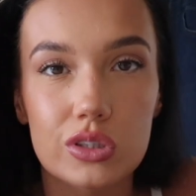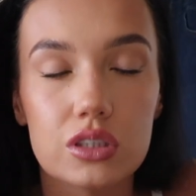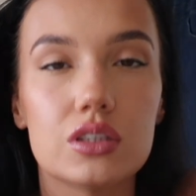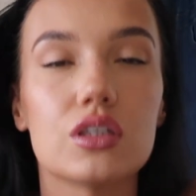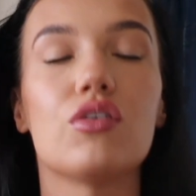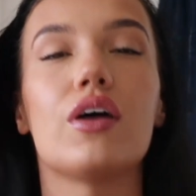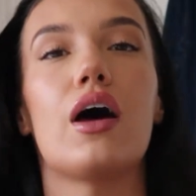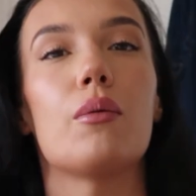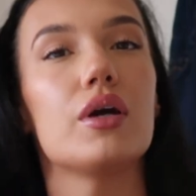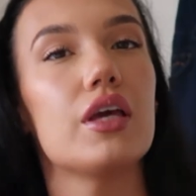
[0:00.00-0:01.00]
and stuff like
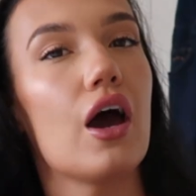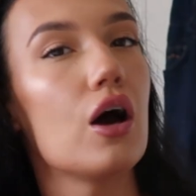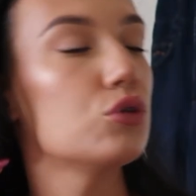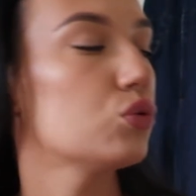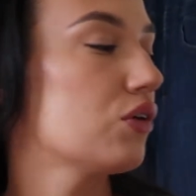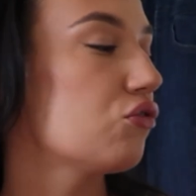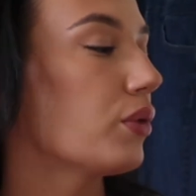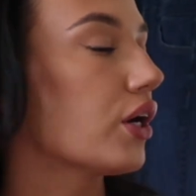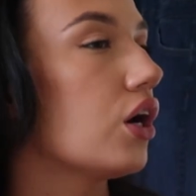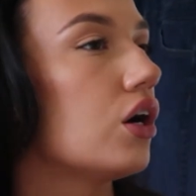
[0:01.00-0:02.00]
that. But yeah, I'm just waiting for
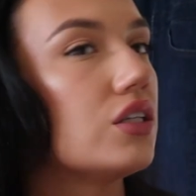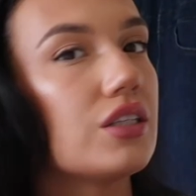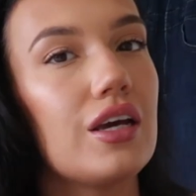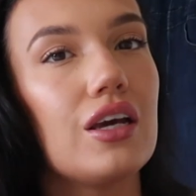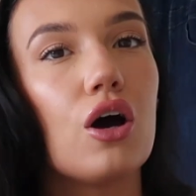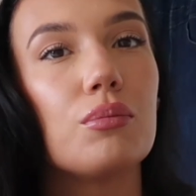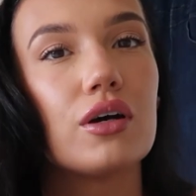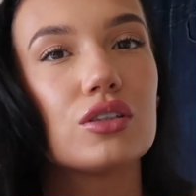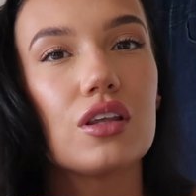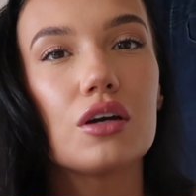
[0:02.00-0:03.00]
my curlers to heat up
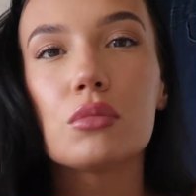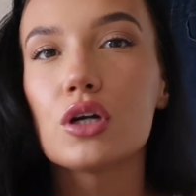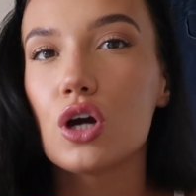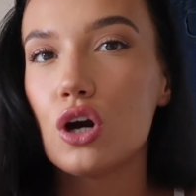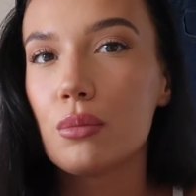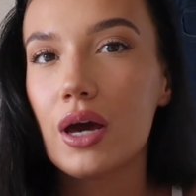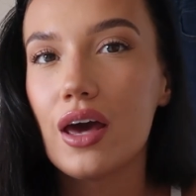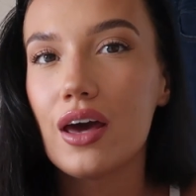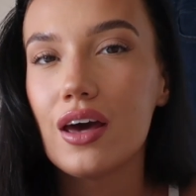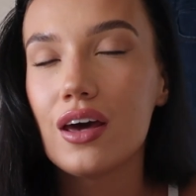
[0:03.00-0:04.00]
now, so I think I'm going to curl my
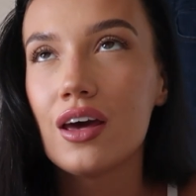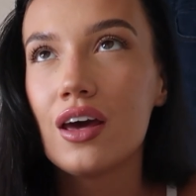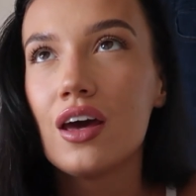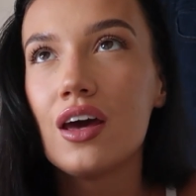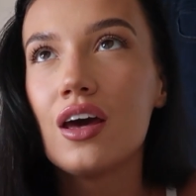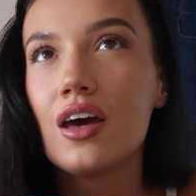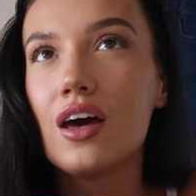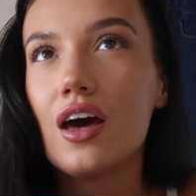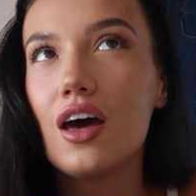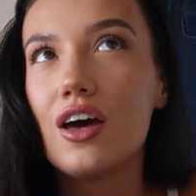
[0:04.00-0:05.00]
hair.
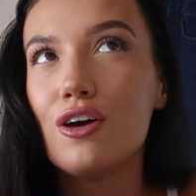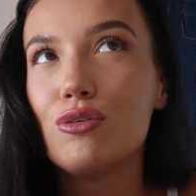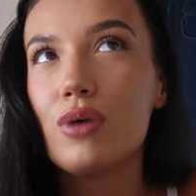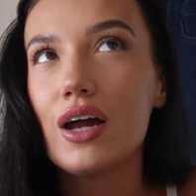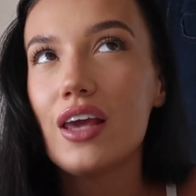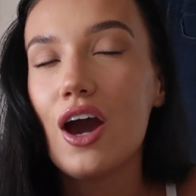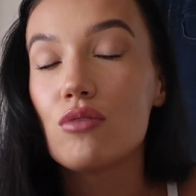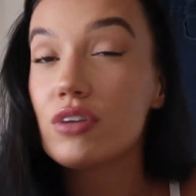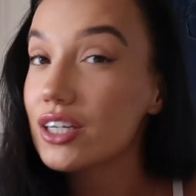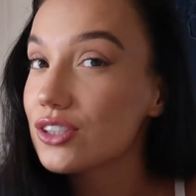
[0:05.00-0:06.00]
Um, and yeah,
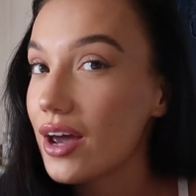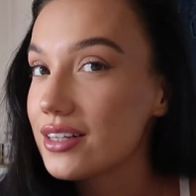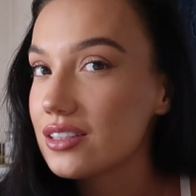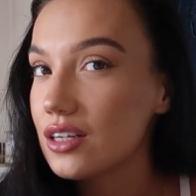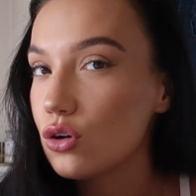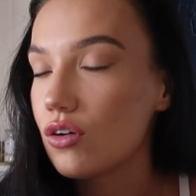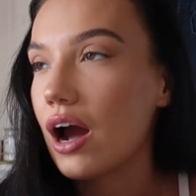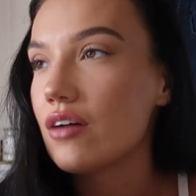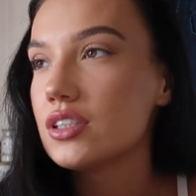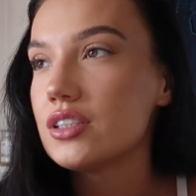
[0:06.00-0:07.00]
I'm really excited to see Laura.
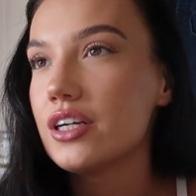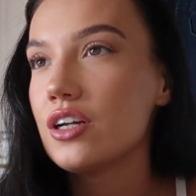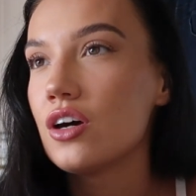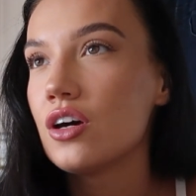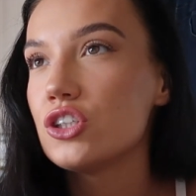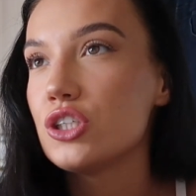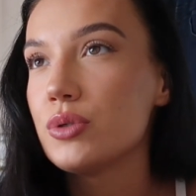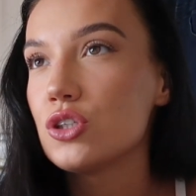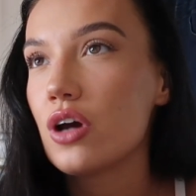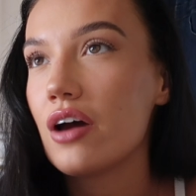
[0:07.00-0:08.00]
I haven't seen her. She's
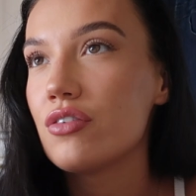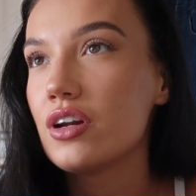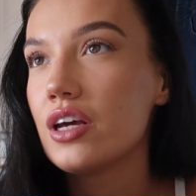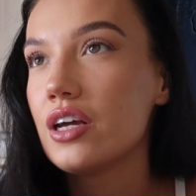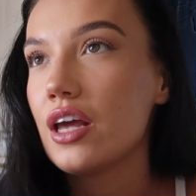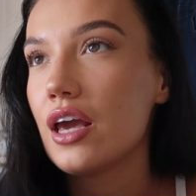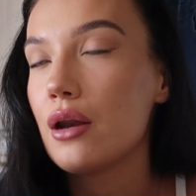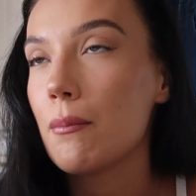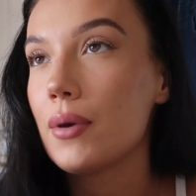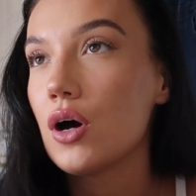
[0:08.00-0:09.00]
been travelling
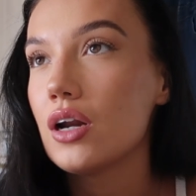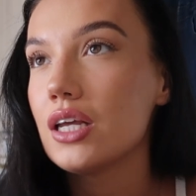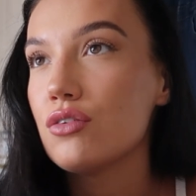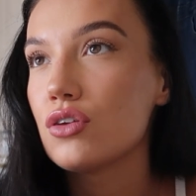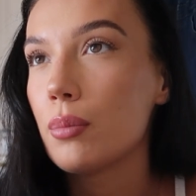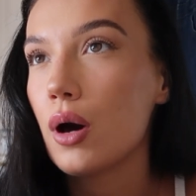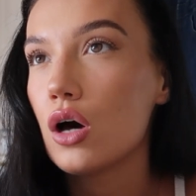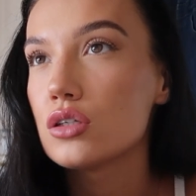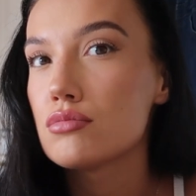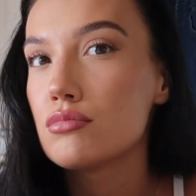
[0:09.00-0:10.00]
in Bali for the
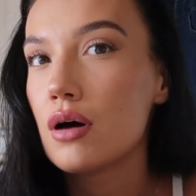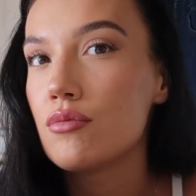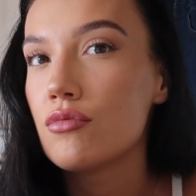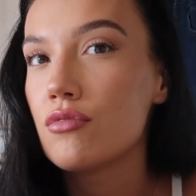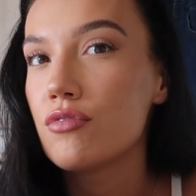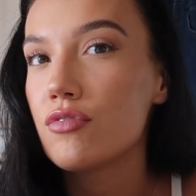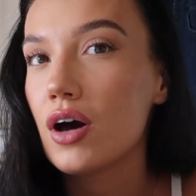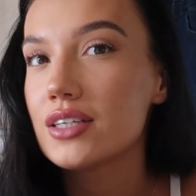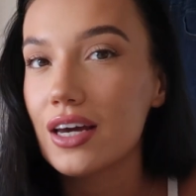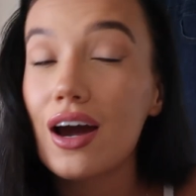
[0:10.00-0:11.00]
past month
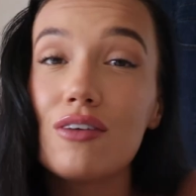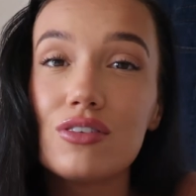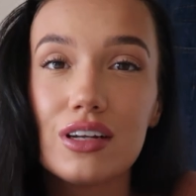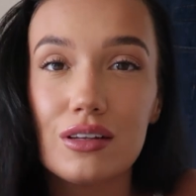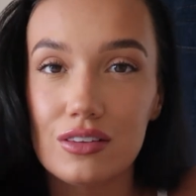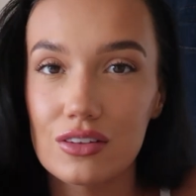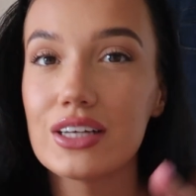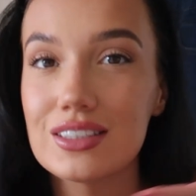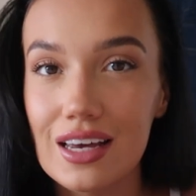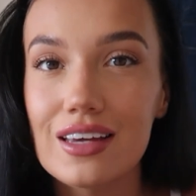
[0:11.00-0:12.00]
I say I haven't,
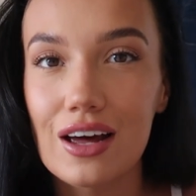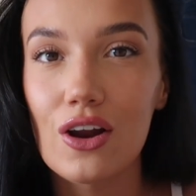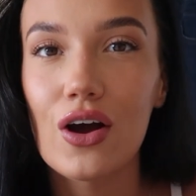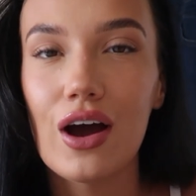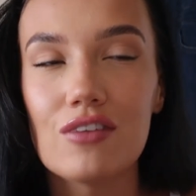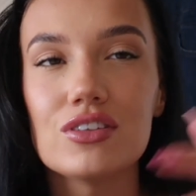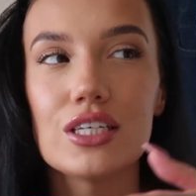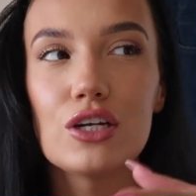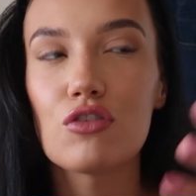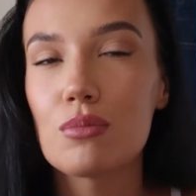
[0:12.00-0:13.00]
I say that like I haven't
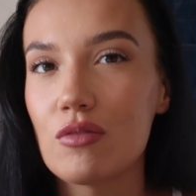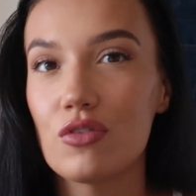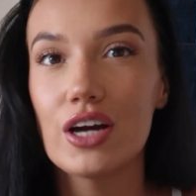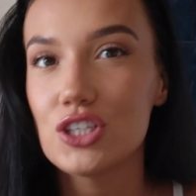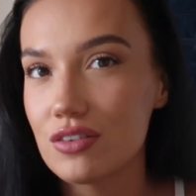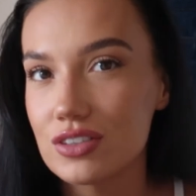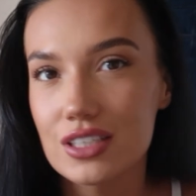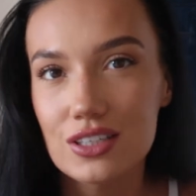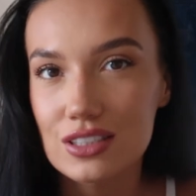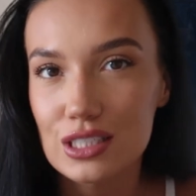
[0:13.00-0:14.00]
seen her for a month, I actually haven't
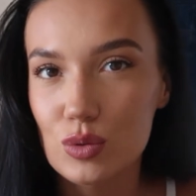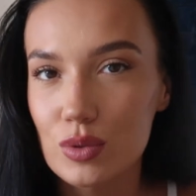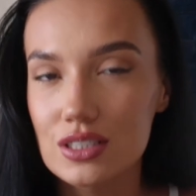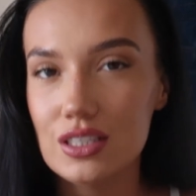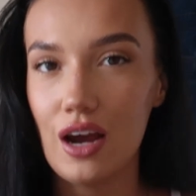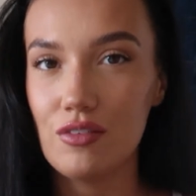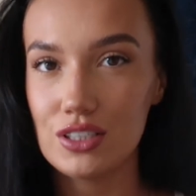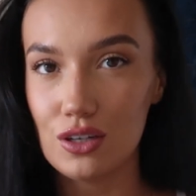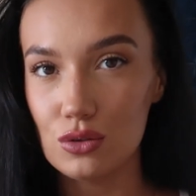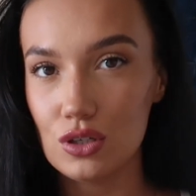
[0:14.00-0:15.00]
seen her since we went to see Harry
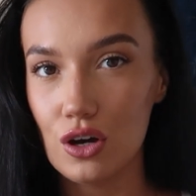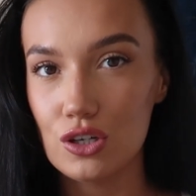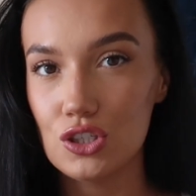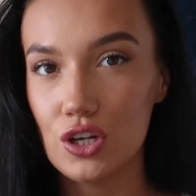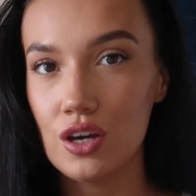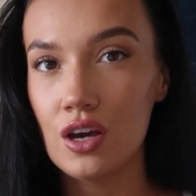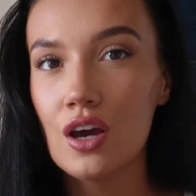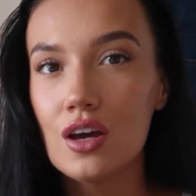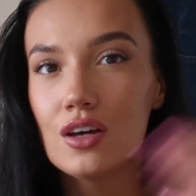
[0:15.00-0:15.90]
Styles last year.